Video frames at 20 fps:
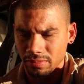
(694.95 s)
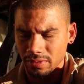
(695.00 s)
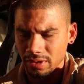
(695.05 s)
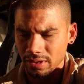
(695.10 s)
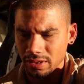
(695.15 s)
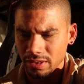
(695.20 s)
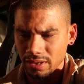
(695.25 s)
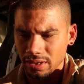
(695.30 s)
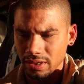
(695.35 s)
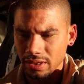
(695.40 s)

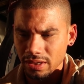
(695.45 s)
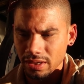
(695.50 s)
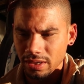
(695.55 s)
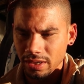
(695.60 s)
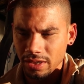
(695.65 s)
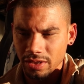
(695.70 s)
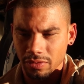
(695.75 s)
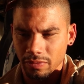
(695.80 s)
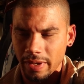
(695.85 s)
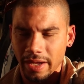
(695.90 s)
But
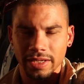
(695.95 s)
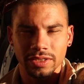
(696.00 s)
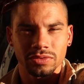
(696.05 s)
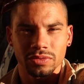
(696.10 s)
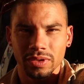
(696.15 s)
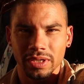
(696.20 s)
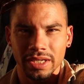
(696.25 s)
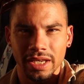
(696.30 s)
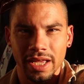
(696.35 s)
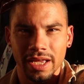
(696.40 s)
either way, it's
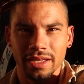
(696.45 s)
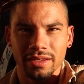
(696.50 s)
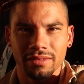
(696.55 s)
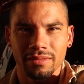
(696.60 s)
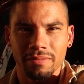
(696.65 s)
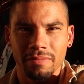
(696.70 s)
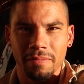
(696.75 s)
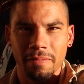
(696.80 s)
really neat.